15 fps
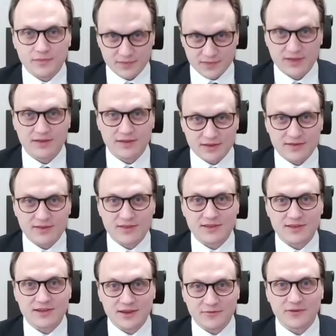It's
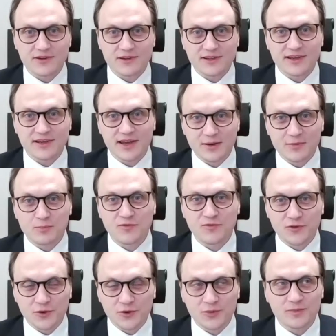definitely helpful,
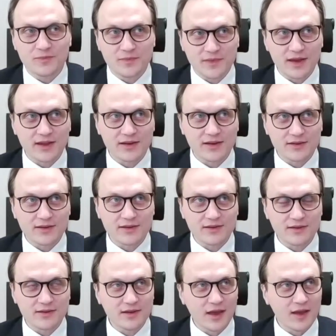and
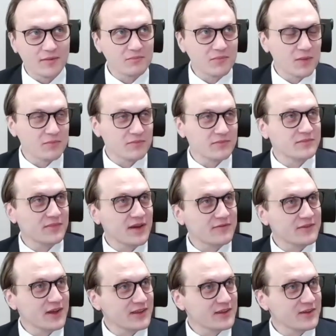I have
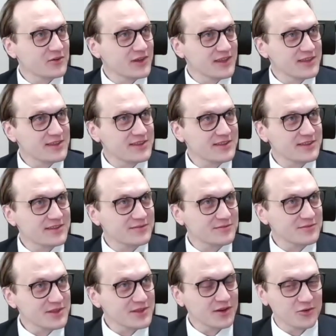nothing against
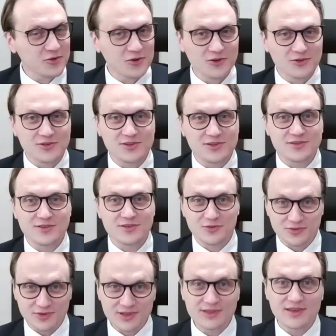psychologists, so
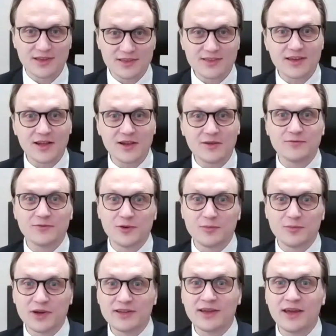it's helpful, but
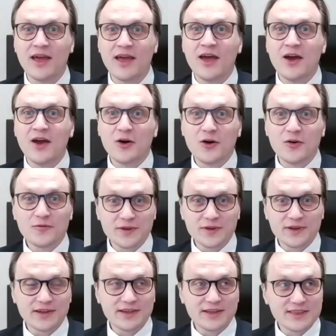often
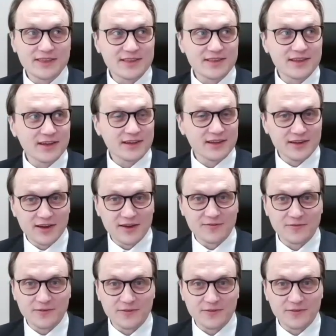it's not enough.